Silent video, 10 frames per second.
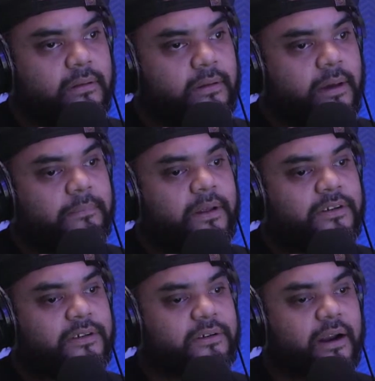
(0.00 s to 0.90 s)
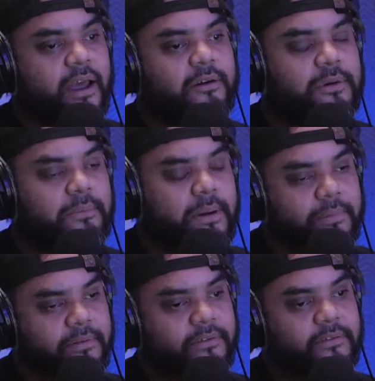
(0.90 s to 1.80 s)
I'm not sure. I don't
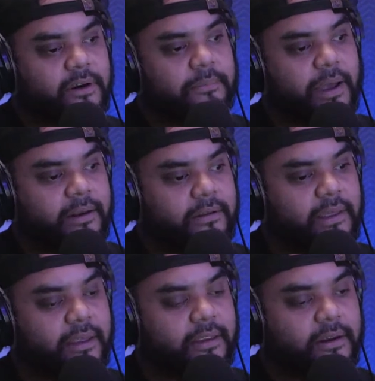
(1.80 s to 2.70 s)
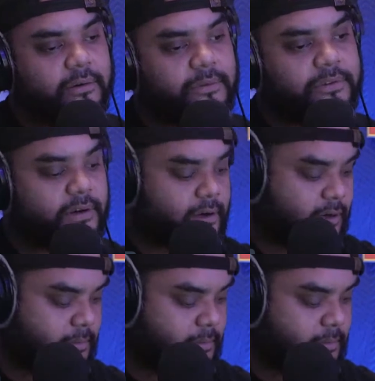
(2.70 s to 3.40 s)
remember the story, but I know that we started